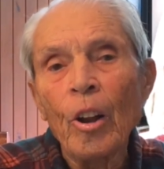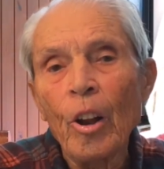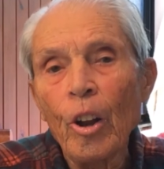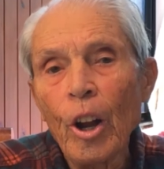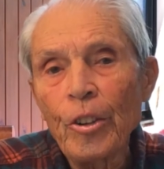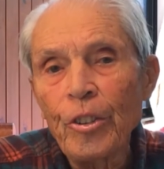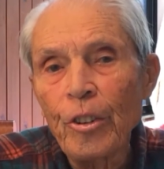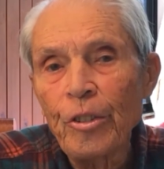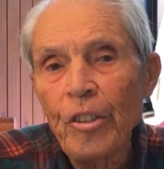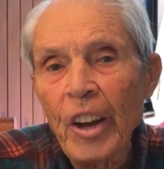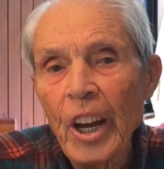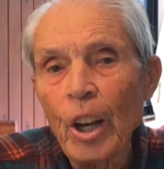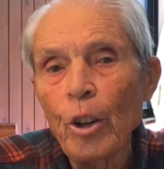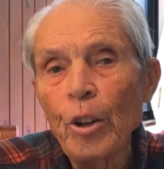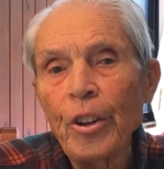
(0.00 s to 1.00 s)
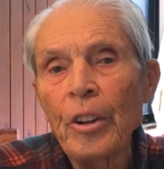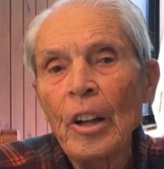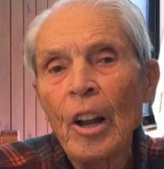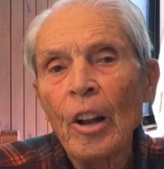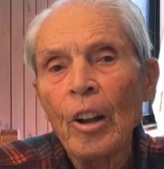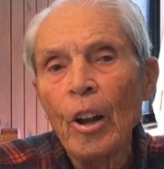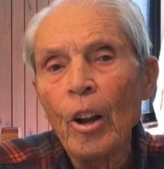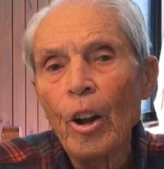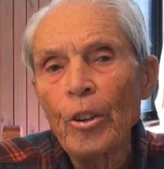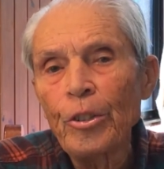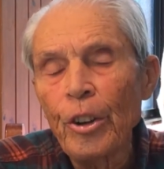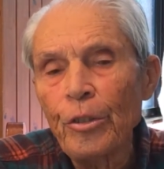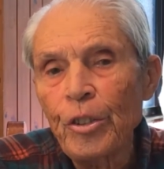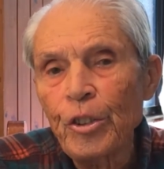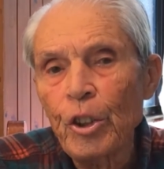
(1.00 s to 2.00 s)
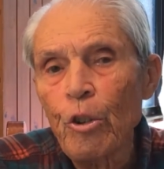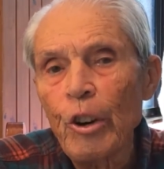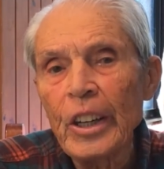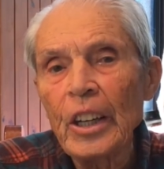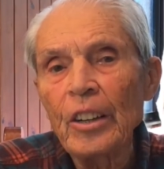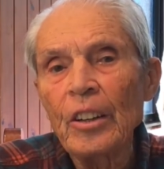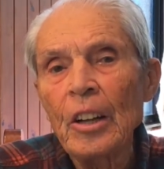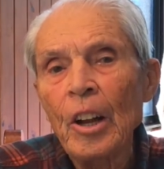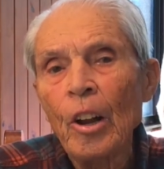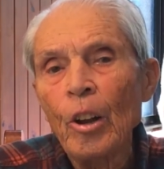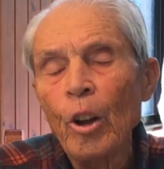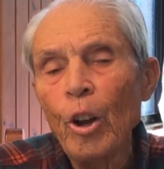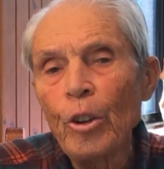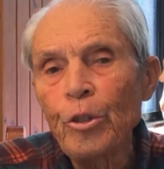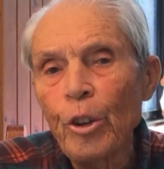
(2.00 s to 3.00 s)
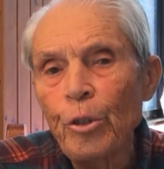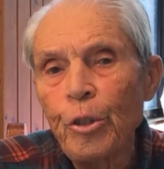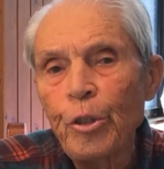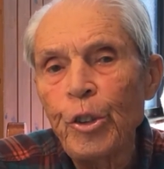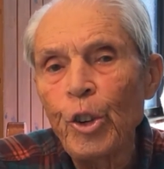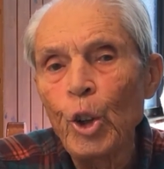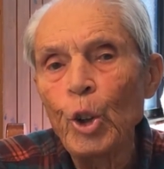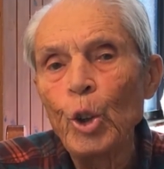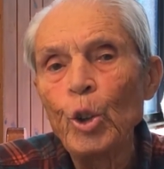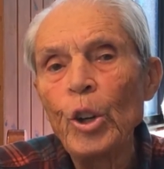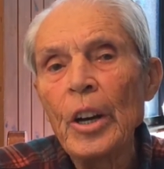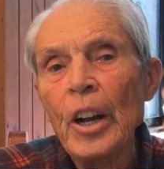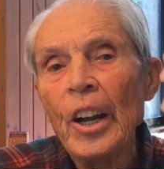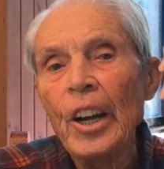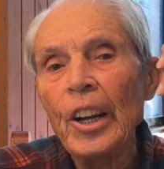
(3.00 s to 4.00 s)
loss of health, loss of strength, loss of food.